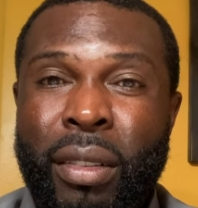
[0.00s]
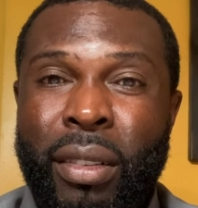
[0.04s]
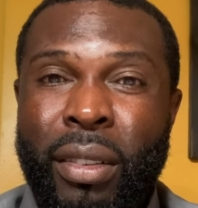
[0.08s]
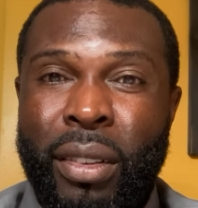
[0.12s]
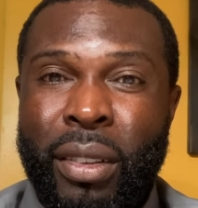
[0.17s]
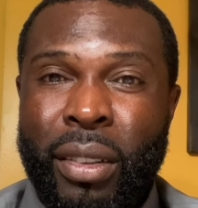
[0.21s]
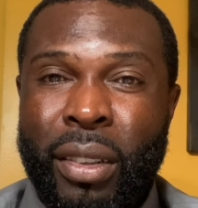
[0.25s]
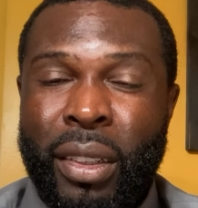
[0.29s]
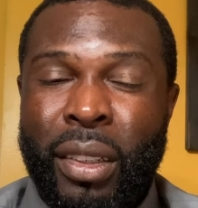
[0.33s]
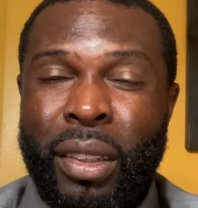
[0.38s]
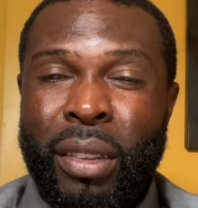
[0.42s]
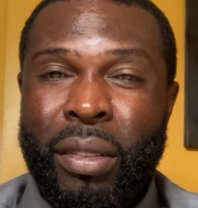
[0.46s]

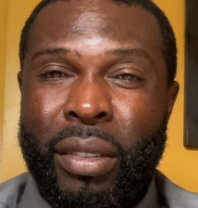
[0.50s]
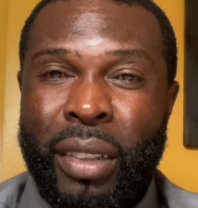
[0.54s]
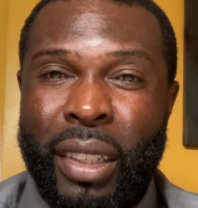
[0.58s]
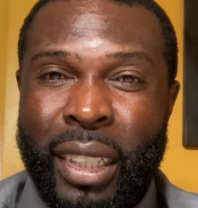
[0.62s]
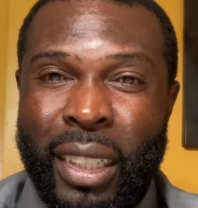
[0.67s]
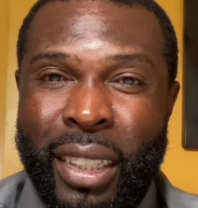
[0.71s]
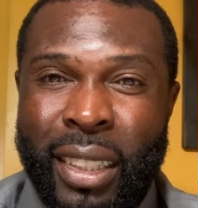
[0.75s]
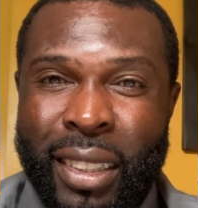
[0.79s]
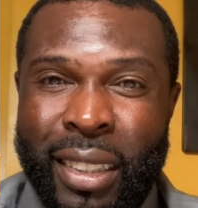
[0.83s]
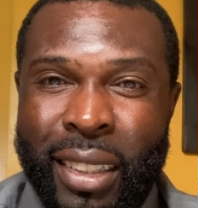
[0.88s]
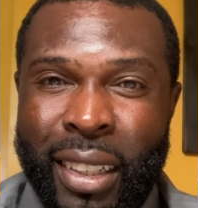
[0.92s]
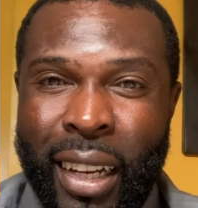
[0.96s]
Or other
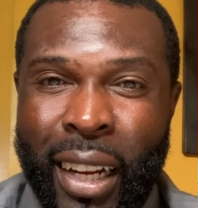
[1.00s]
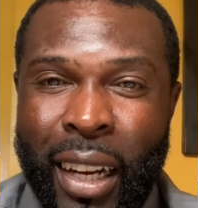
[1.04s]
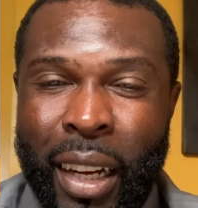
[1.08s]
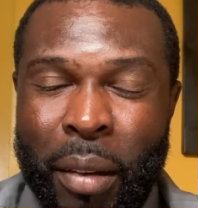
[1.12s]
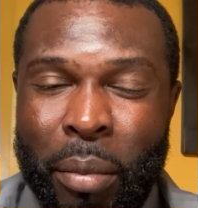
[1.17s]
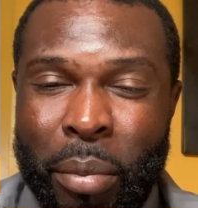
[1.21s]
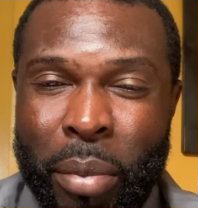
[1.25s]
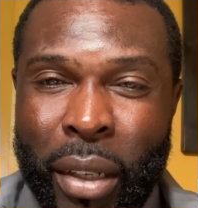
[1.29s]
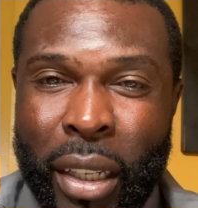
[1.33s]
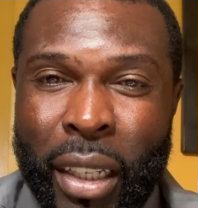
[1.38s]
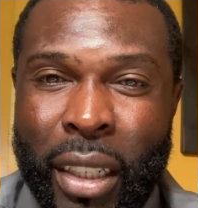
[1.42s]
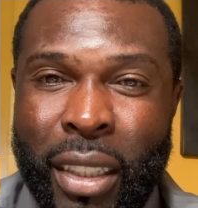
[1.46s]
ways, I
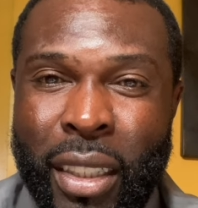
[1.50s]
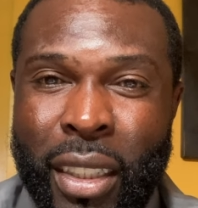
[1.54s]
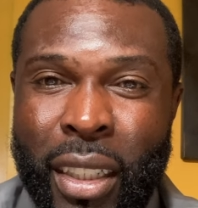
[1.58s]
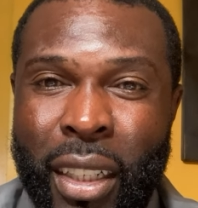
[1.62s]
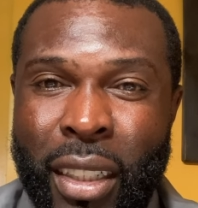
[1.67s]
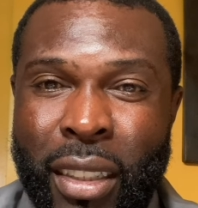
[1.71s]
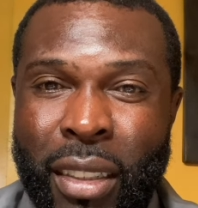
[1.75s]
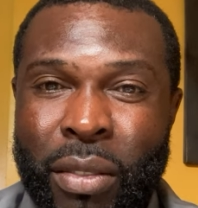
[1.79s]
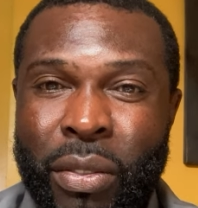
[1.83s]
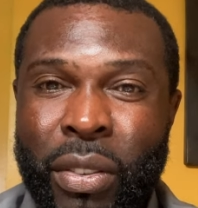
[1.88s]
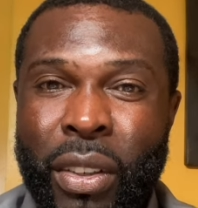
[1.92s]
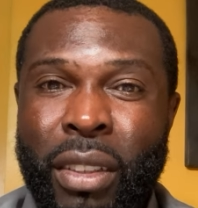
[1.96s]

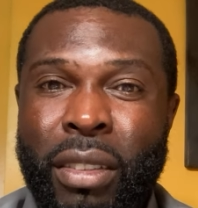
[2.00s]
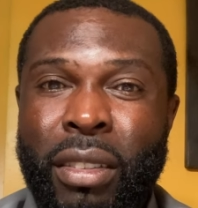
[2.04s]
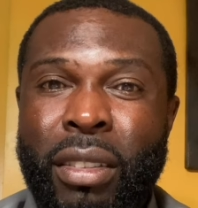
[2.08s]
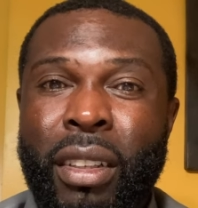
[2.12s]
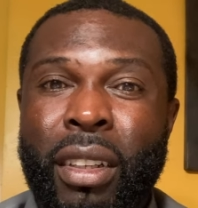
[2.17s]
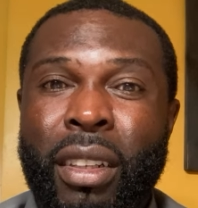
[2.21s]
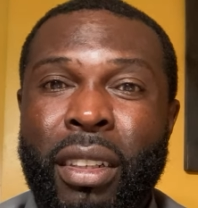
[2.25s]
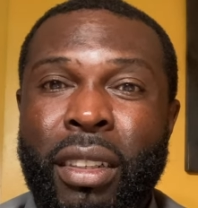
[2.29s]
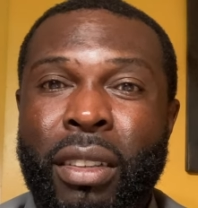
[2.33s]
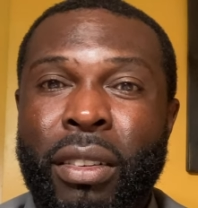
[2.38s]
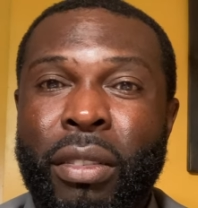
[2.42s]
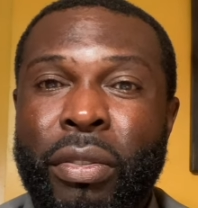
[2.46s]
apologize if I
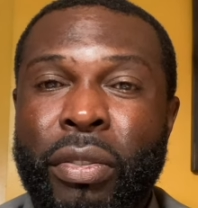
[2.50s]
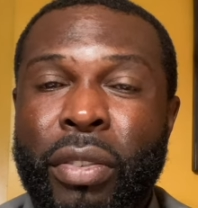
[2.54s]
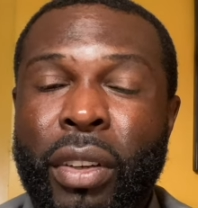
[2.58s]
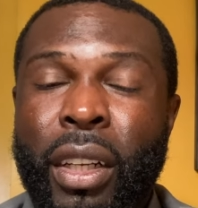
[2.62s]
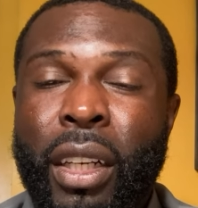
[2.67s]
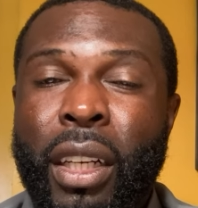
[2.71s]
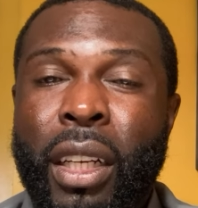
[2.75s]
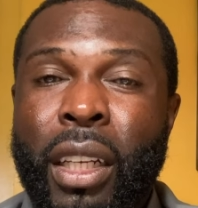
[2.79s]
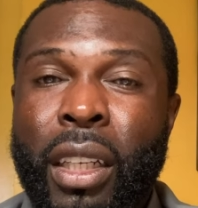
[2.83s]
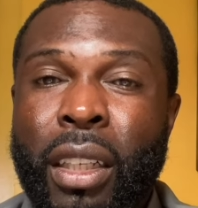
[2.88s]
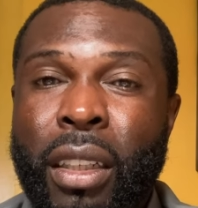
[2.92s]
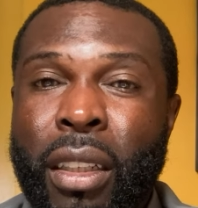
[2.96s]
said it in a
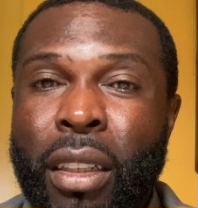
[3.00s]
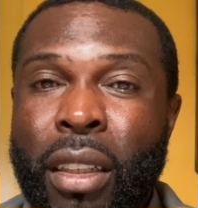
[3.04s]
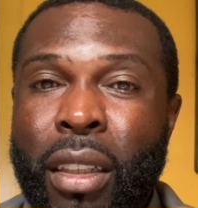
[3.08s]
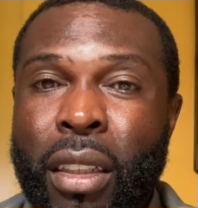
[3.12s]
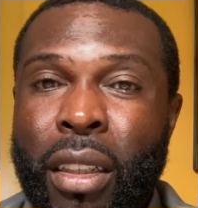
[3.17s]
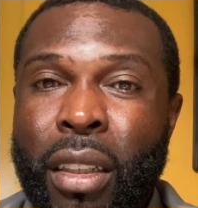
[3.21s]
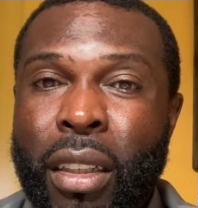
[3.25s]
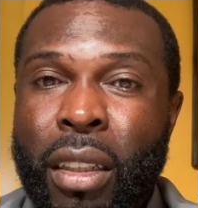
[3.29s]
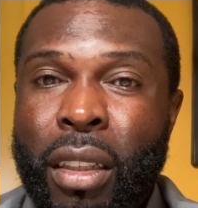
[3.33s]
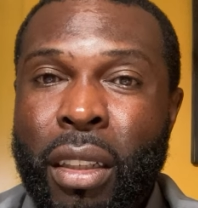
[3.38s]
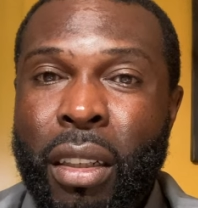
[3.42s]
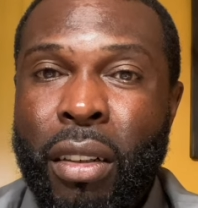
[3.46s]
finite
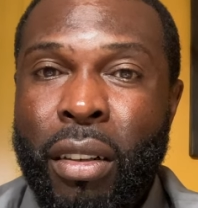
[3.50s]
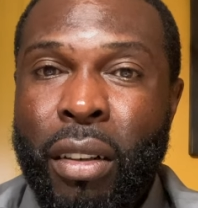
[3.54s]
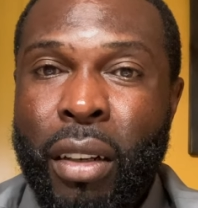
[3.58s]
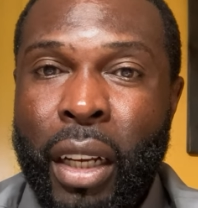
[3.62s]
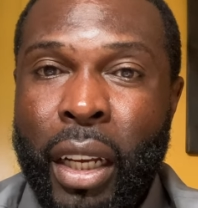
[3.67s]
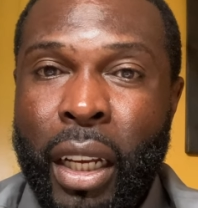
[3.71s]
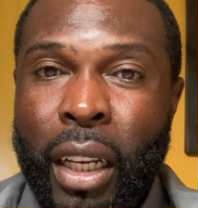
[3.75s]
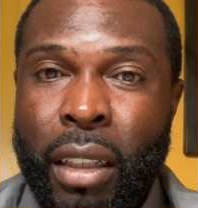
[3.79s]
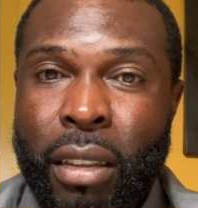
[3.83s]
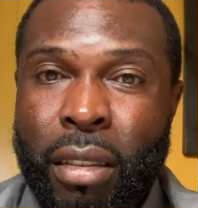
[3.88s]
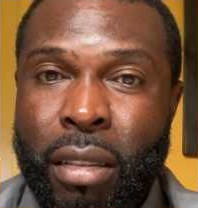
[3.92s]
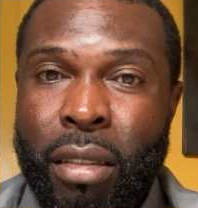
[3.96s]
or
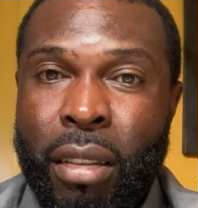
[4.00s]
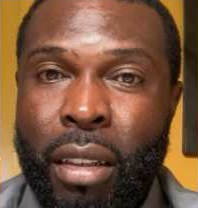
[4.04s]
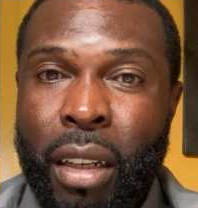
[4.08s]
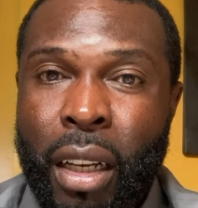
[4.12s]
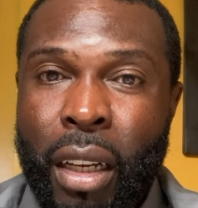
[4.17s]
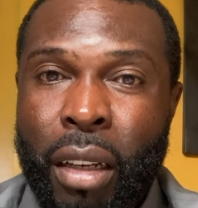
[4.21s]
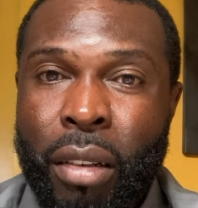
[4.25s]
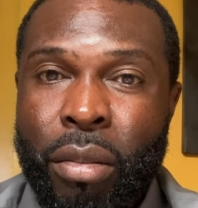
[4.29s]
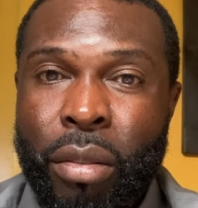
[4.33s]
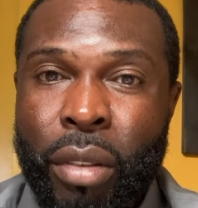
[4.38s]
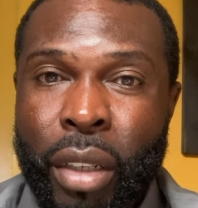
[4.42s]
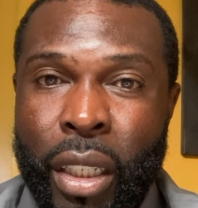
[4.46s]

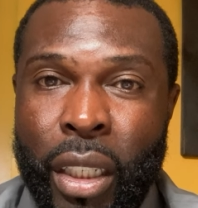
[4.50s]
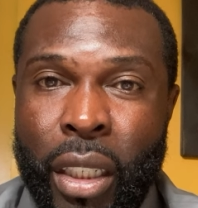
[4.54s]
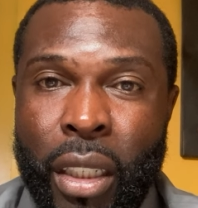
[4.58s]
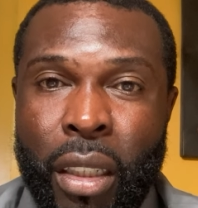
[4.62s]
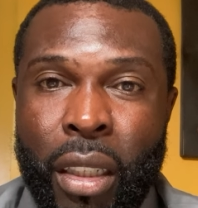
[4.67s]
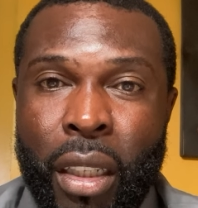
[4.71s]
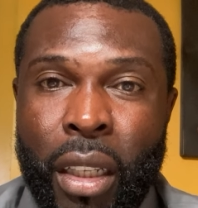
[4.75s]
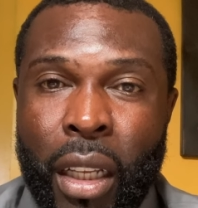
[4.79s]
asinine way.